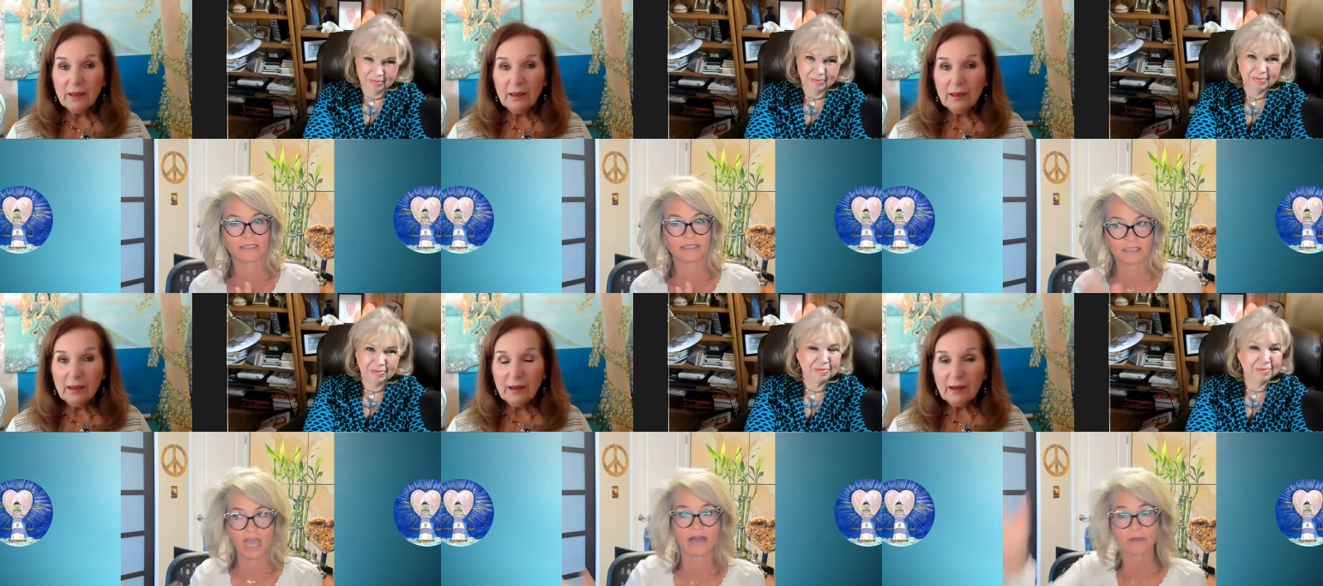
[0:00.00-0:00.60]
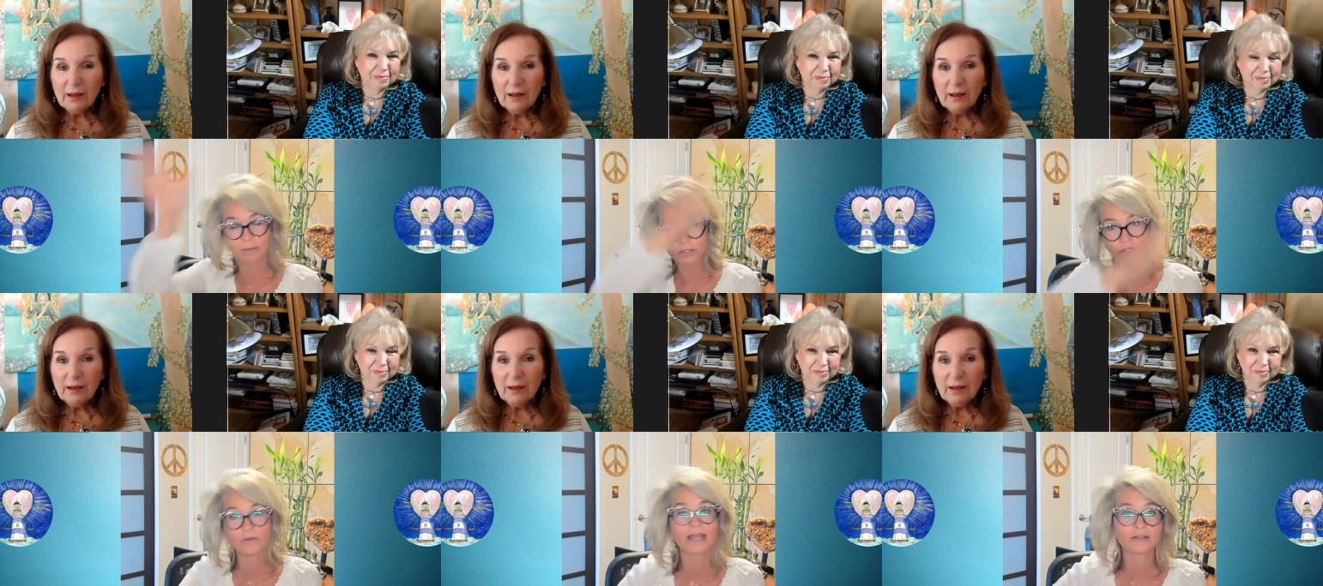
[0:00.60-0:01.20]
Speaker 1: He saw the
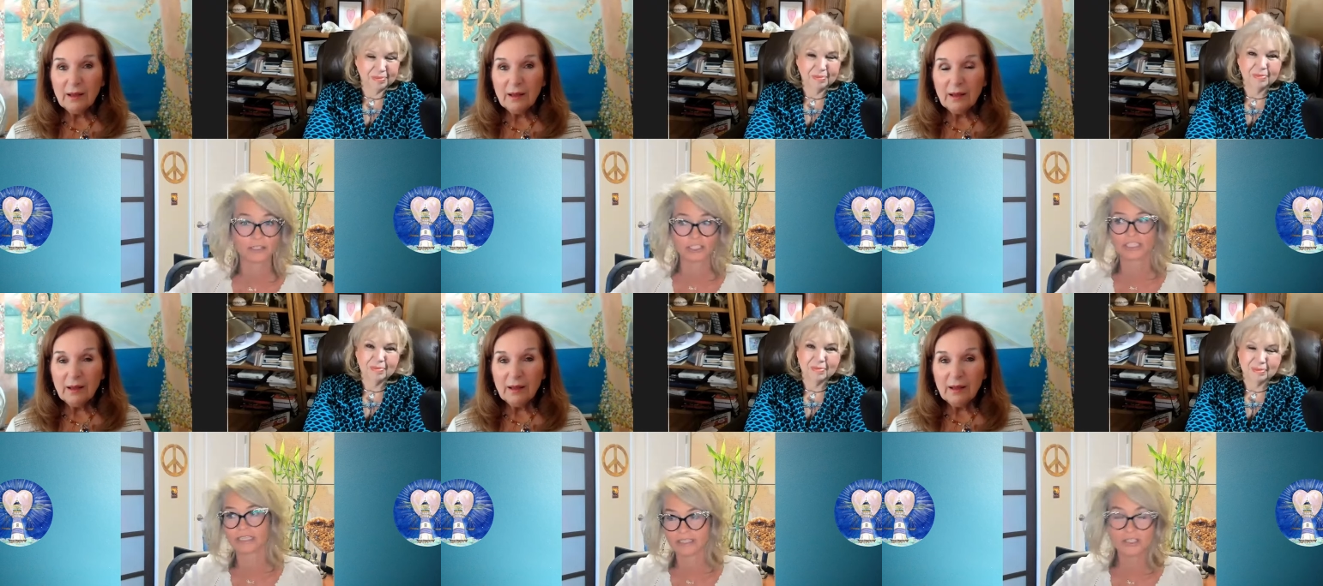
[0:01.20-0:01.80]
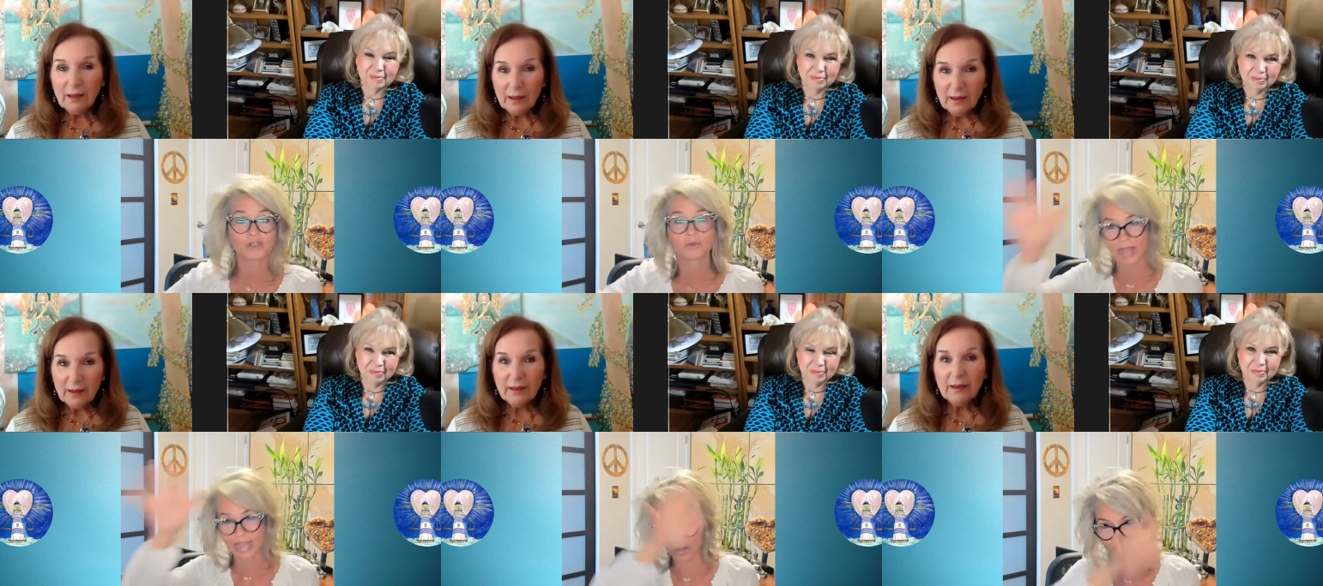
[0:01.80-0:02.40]
blue energy
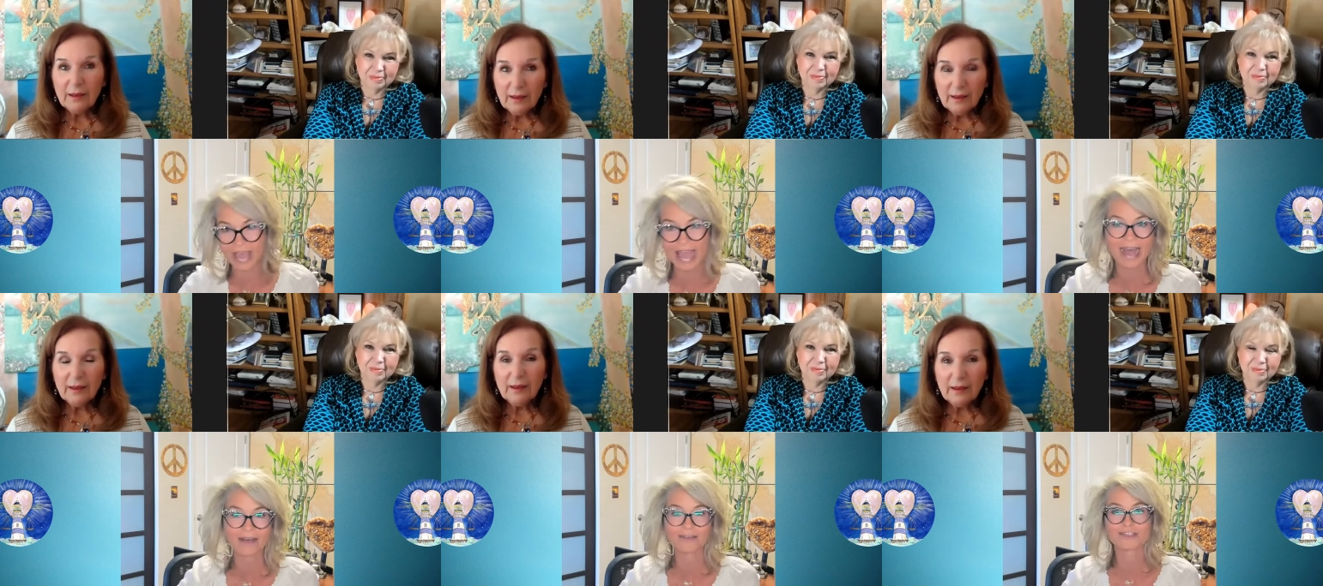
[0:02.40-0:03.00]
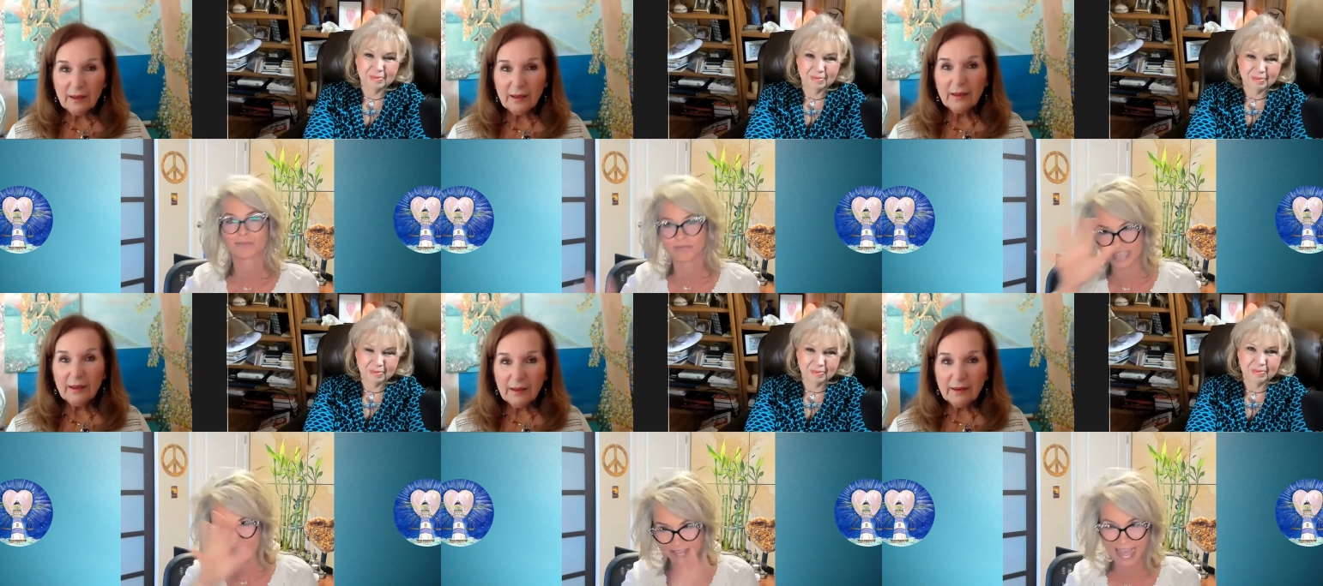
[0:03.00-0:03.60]
surround the house to protect the